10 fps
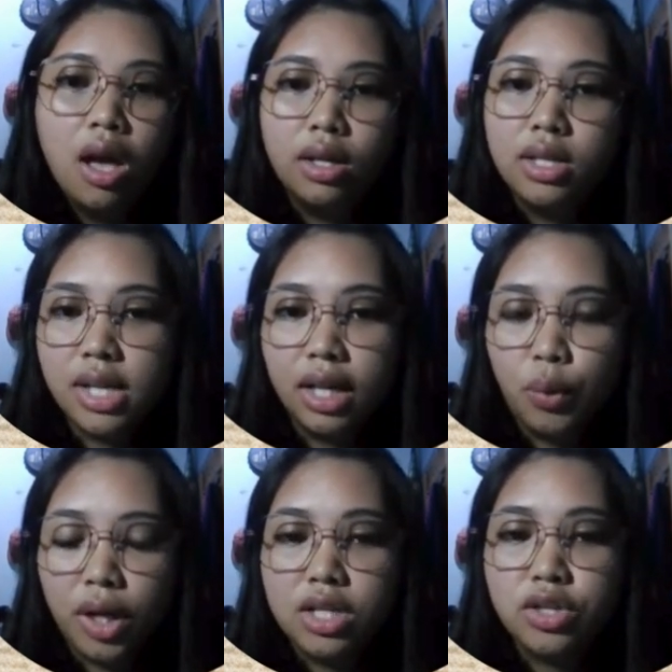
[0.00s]
The second
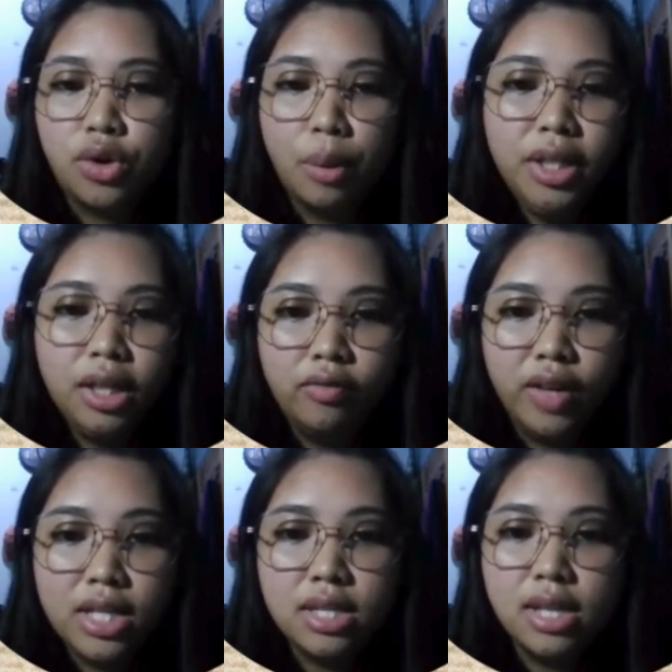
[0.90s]
one is Robert
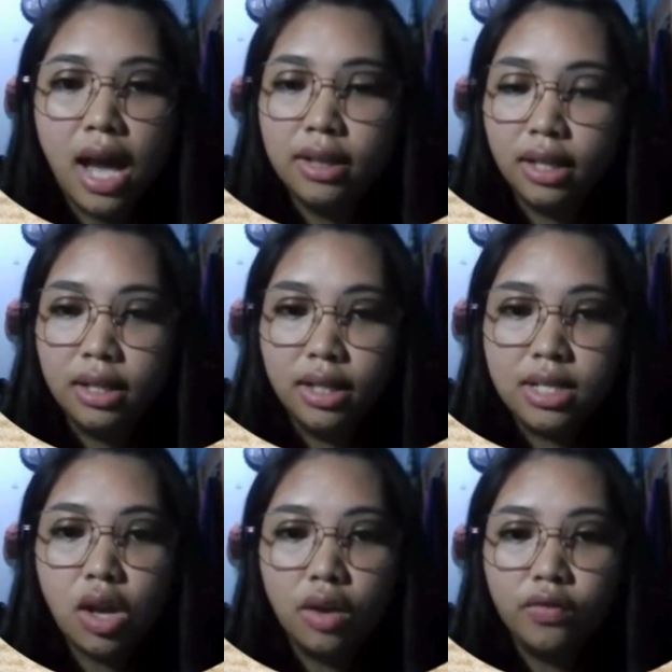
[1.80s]
Lovelace, the antagonist
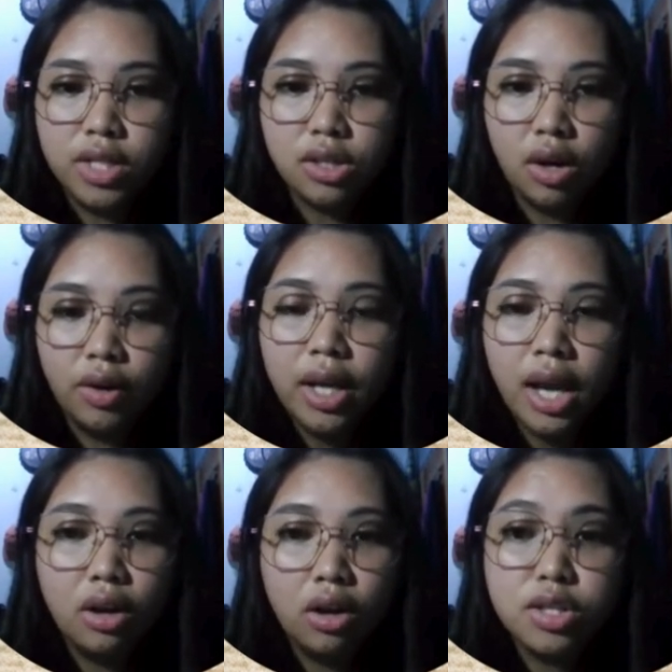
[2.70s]
of the story
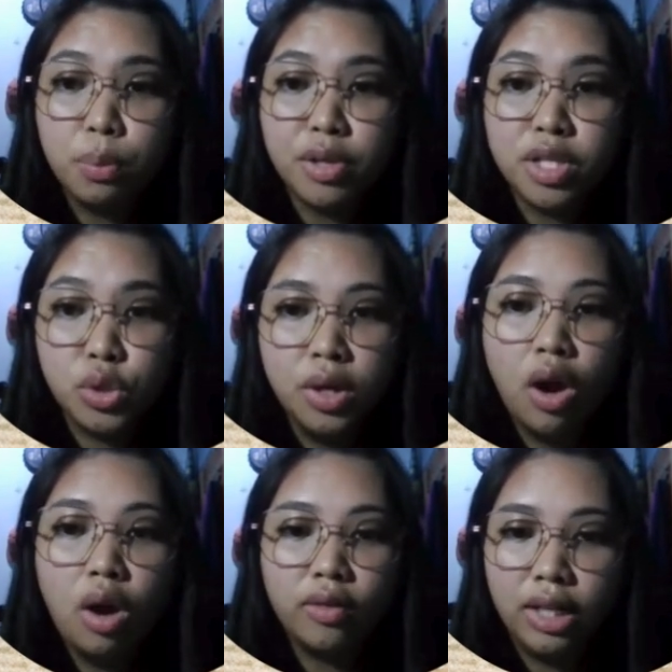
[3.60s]
and also pursuer
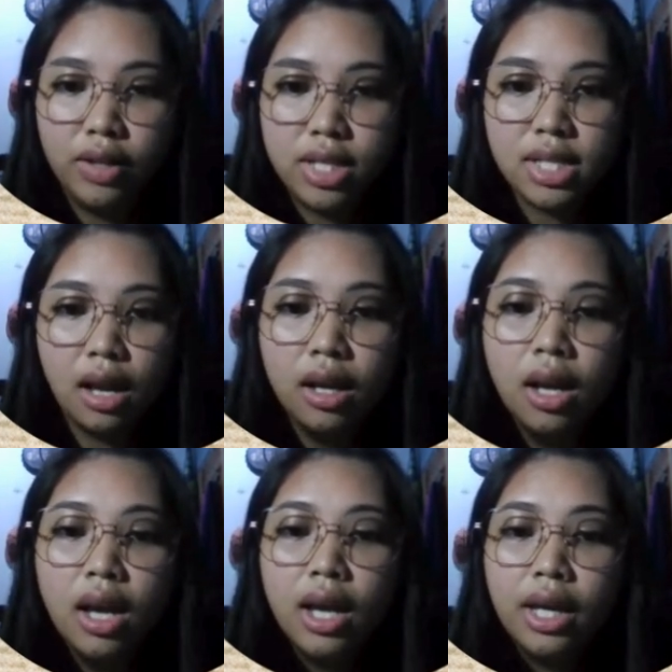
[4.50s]
of Clarissa.
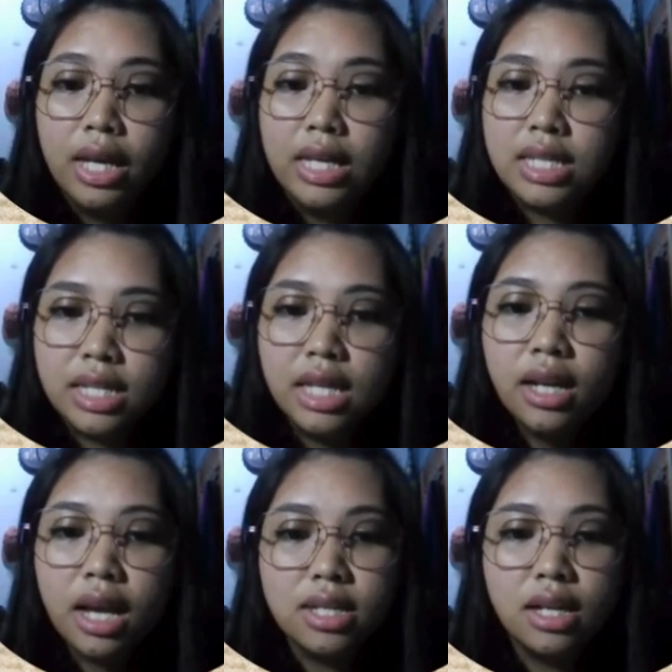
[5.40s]
He is seen
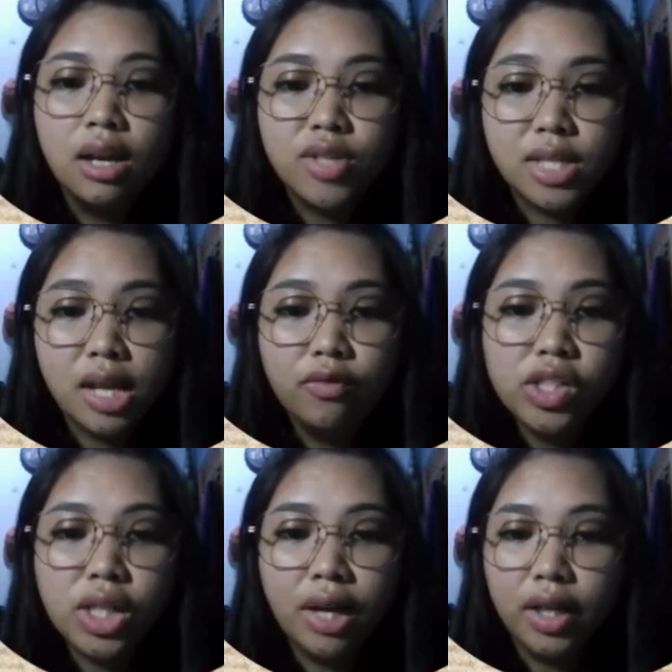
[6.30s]
as a
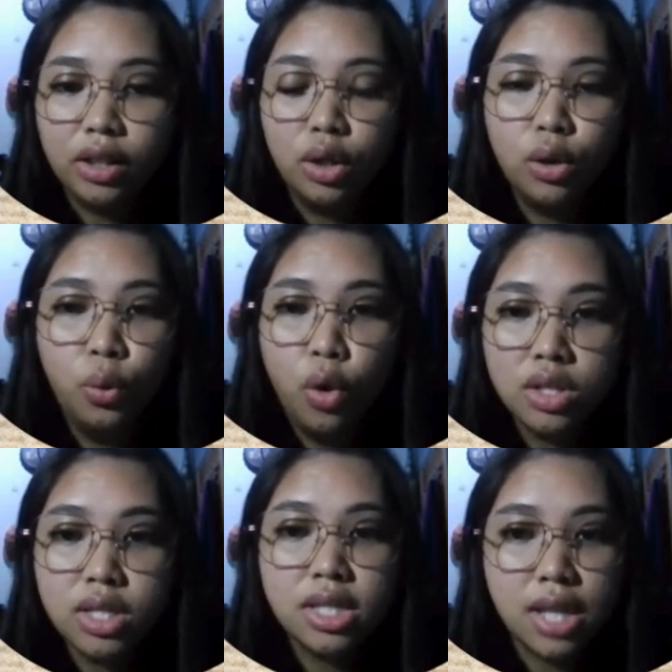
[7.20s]
selfish character who
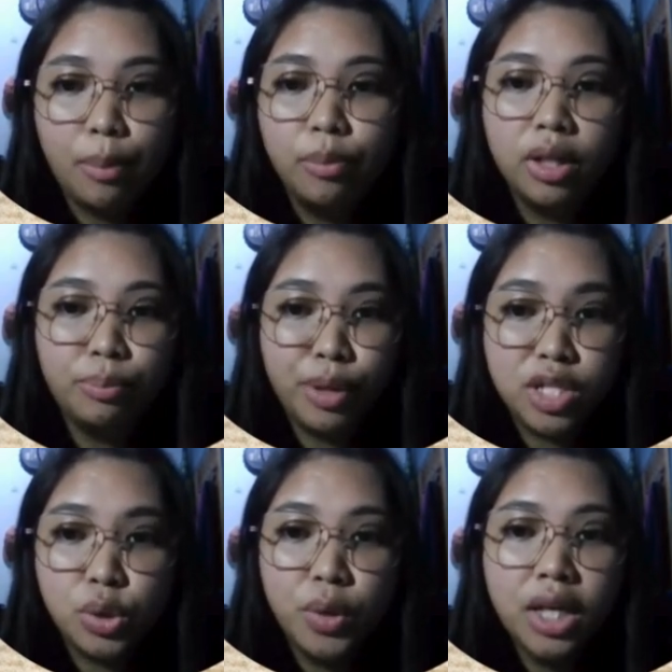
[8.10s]
won't stop
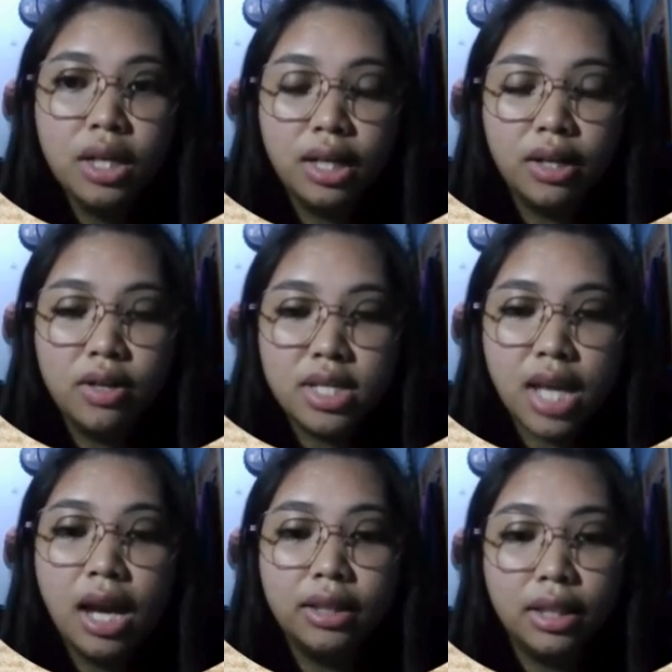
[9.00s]
pursuing Clarissa
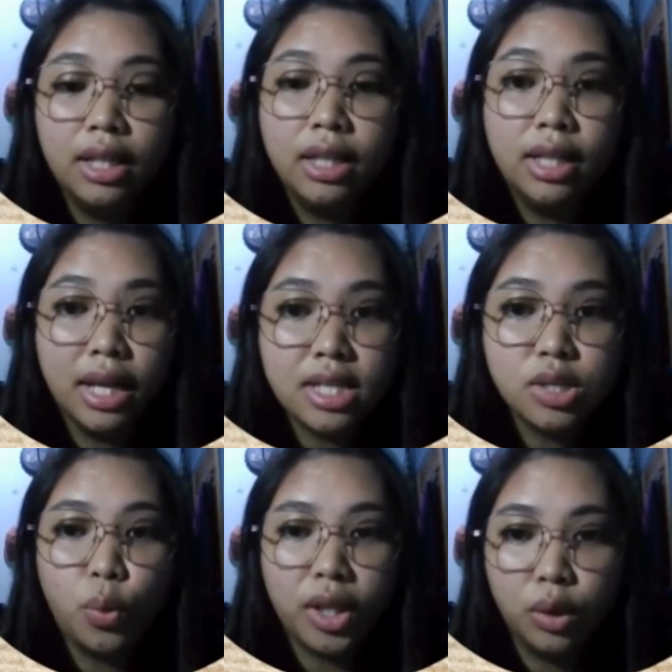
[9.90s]
until he gets
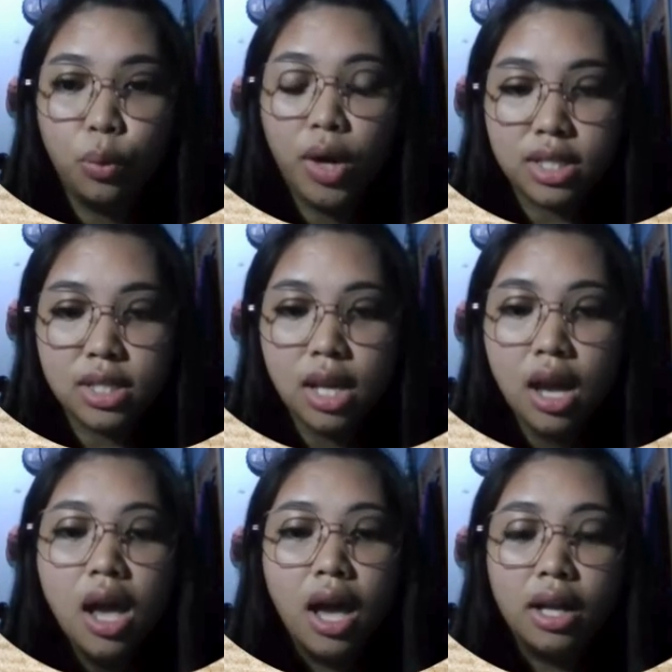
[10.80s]
what he wants,
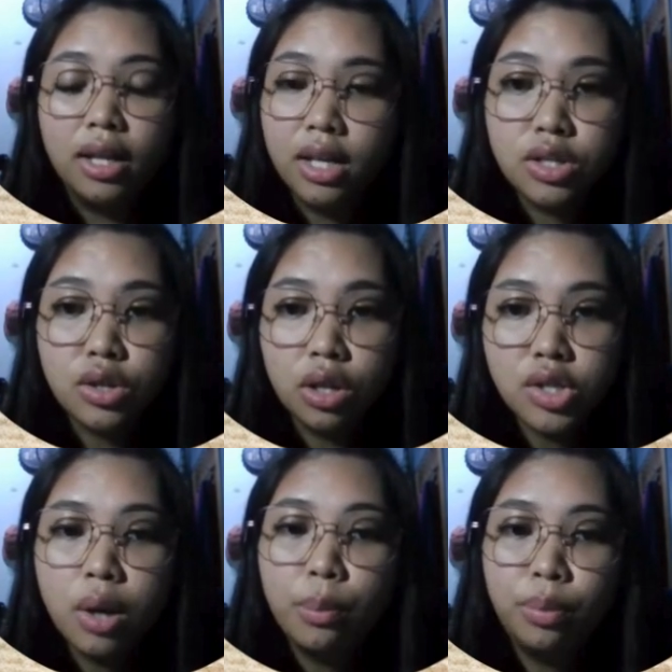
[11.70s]
and he is
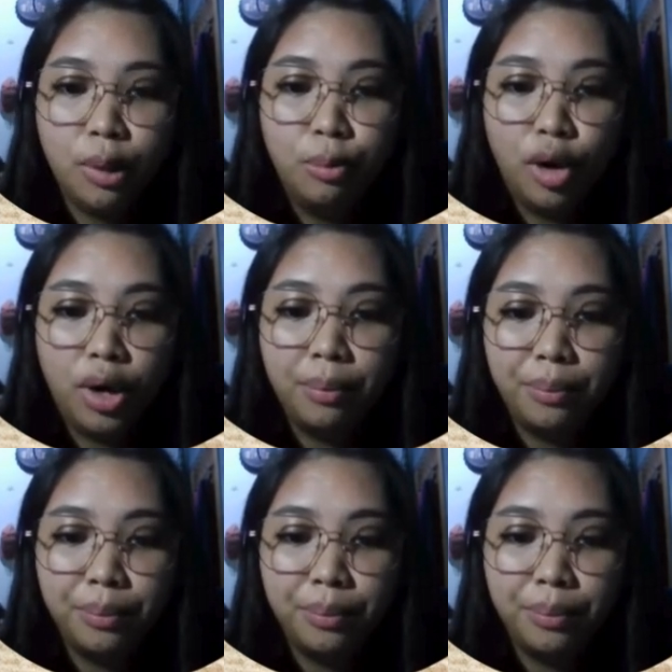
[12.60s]
also a playboy.